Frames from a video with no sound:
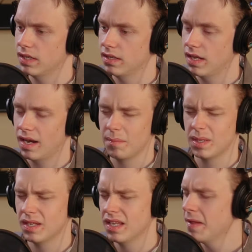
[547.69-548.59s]
And I
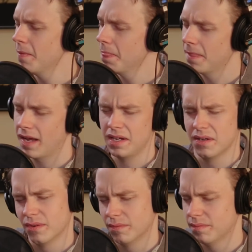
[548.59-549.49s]
mean, I
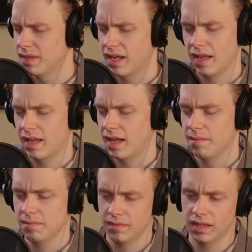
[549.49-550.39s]
know
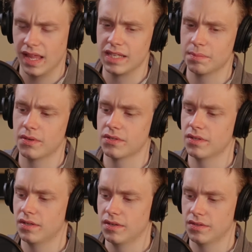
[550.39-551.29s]
I'm the last
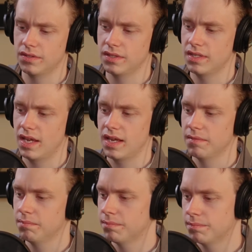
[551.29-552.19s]
person on earth to say